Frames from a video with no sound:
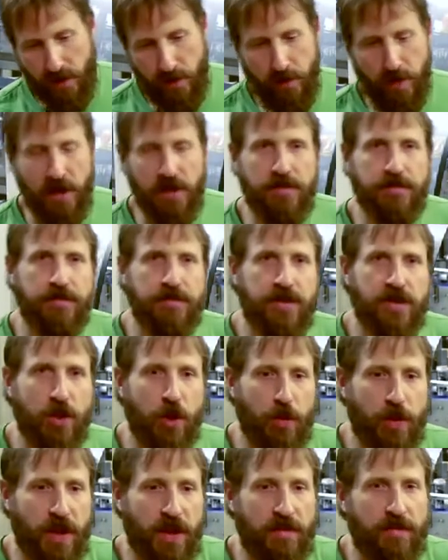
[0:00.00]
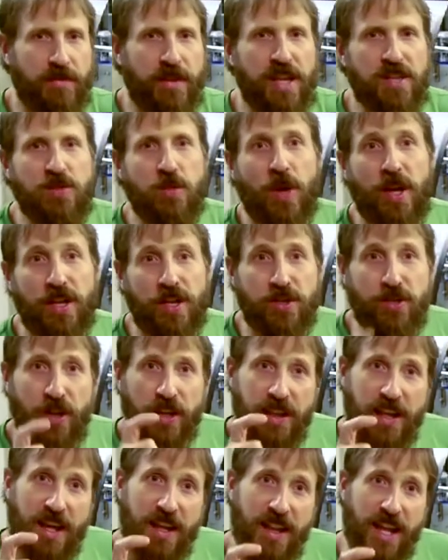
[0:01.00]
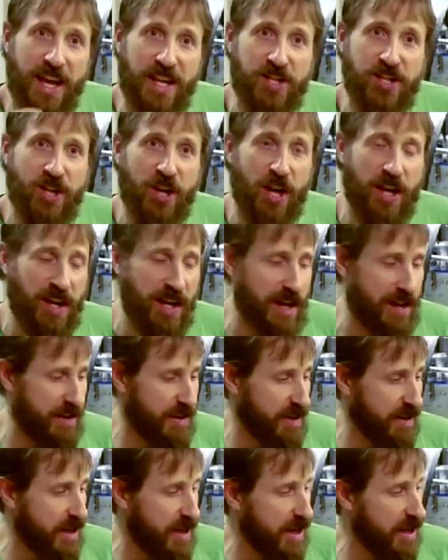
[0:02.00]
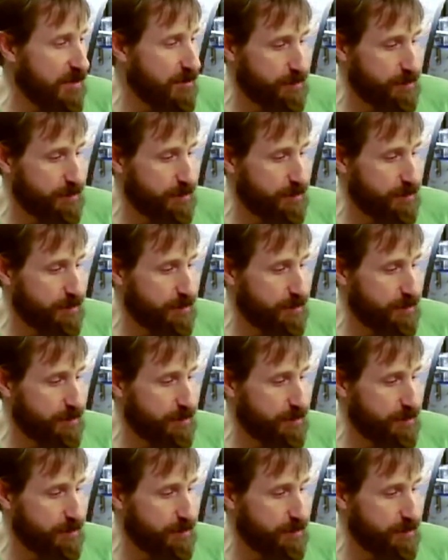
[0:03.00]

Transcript: But so be it. That's why you drink that last shot out of the can.